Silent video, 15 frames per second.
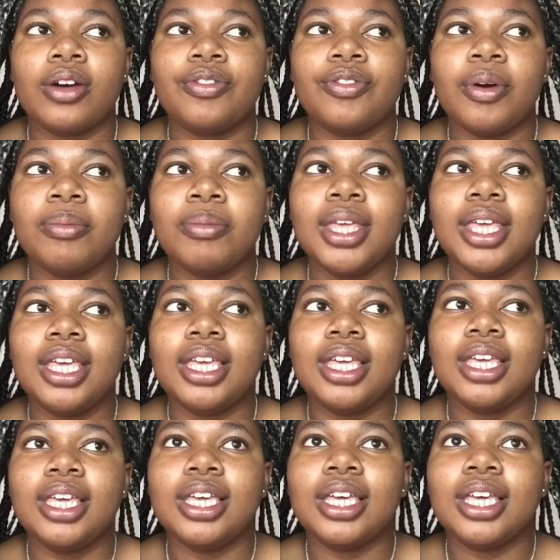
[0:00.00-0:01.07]
for
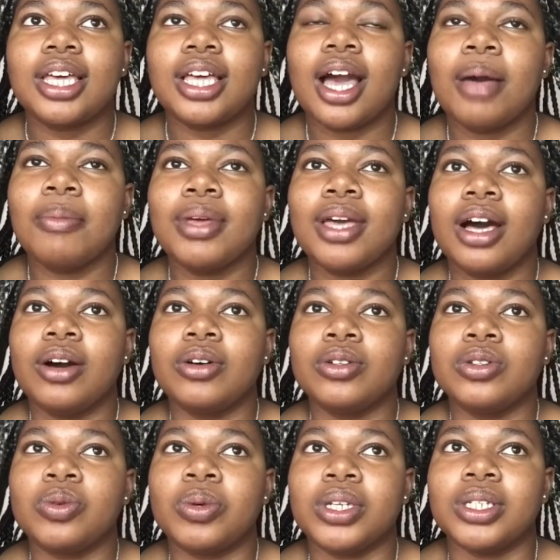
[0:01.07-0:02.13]
me, coming
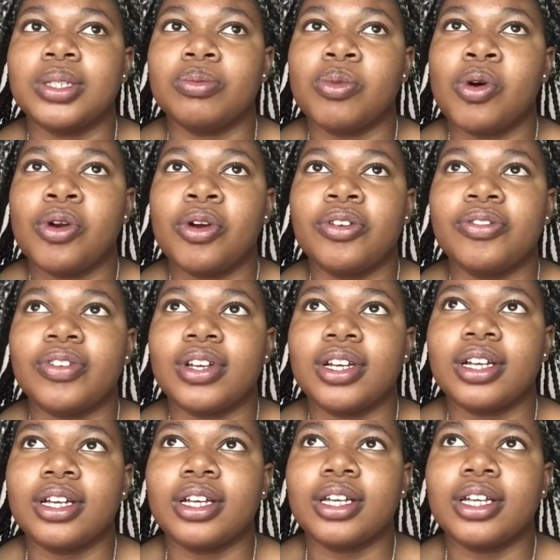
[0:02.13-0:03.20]
out was more of
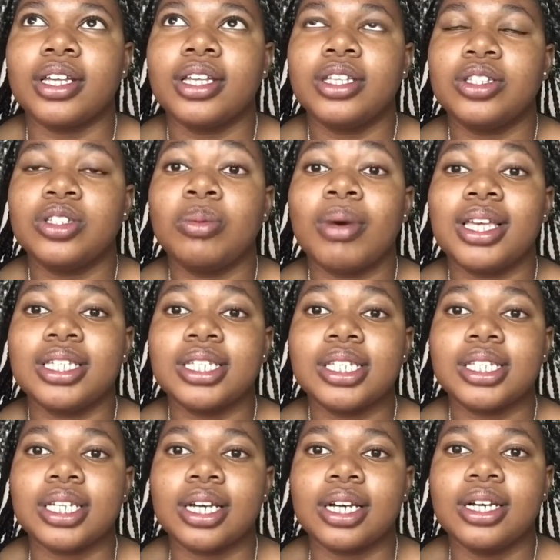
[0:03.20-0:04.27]
to my
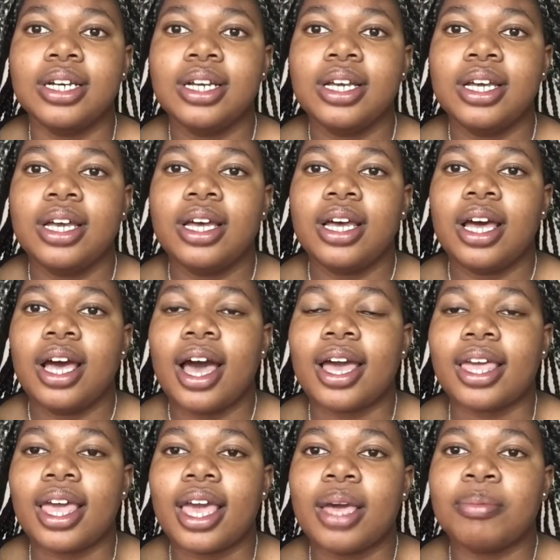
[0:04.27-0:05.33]
sister, I
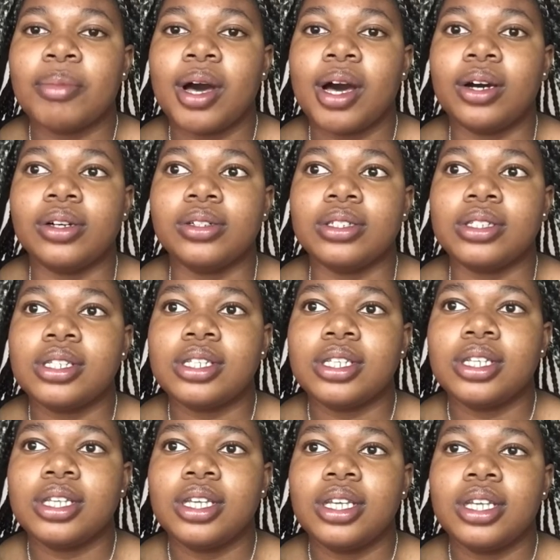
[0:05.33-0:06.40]
came out
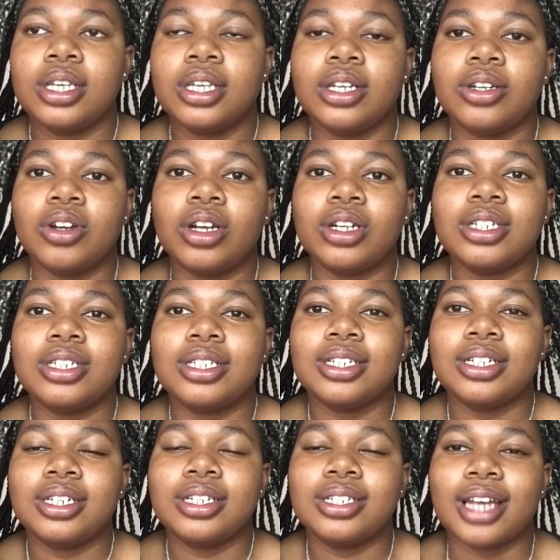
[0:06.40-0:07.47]
not
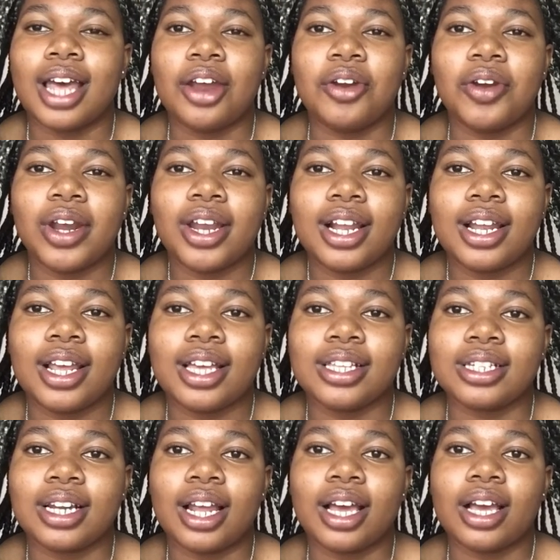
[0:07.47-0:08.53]
directly as
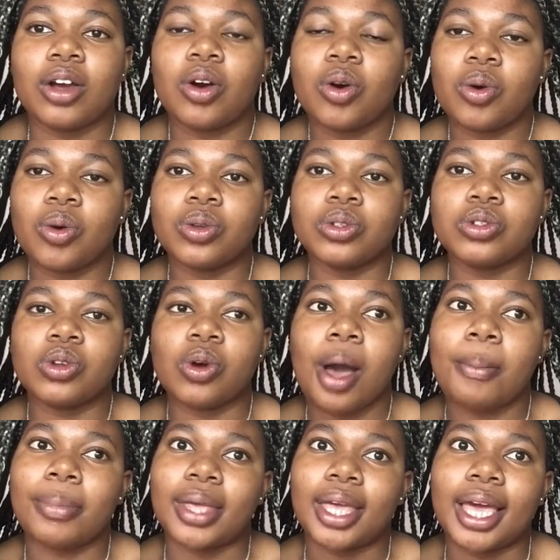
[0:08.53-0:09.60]
in like, oh, so
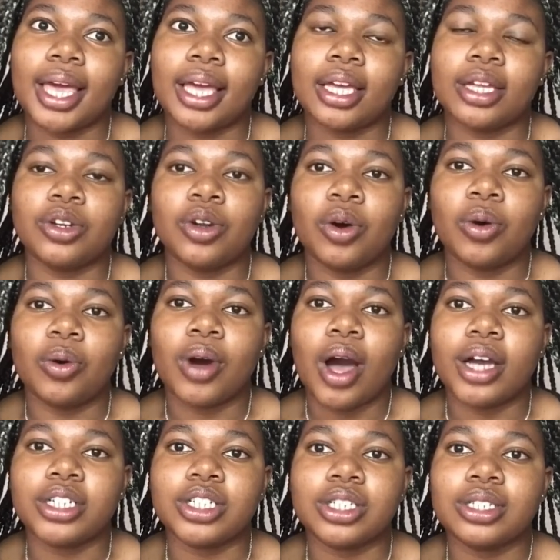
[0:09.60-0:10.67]
I'm gay. No,
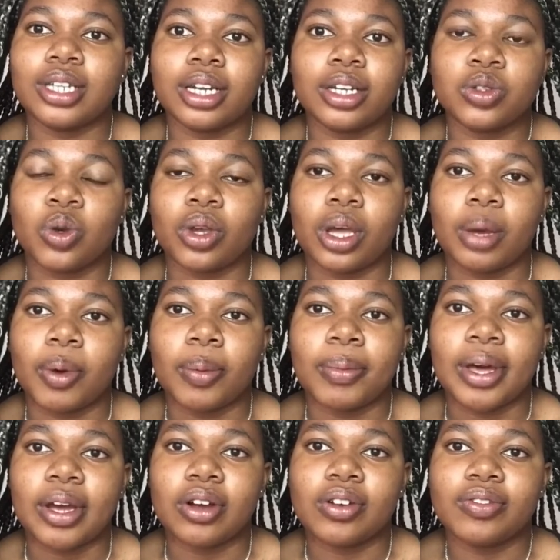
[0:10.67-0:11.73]
I just started talking about
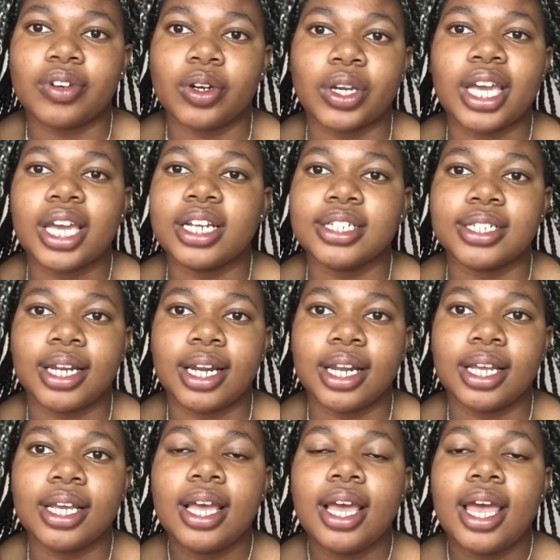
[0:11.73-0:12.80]
my girlfriend
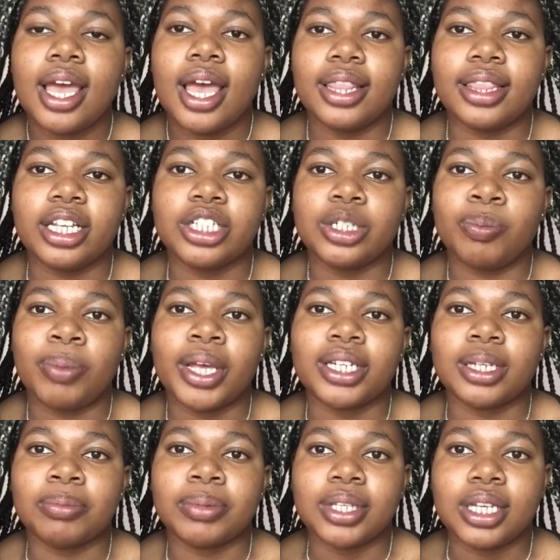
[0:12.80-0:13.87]
occasionally, and then she picked
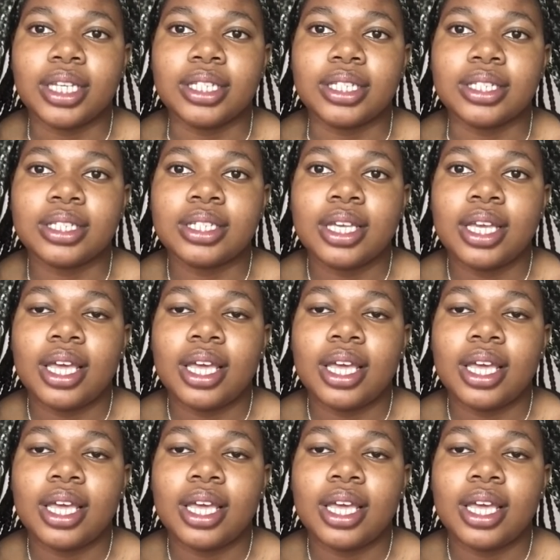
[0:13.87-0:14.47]
up the hints.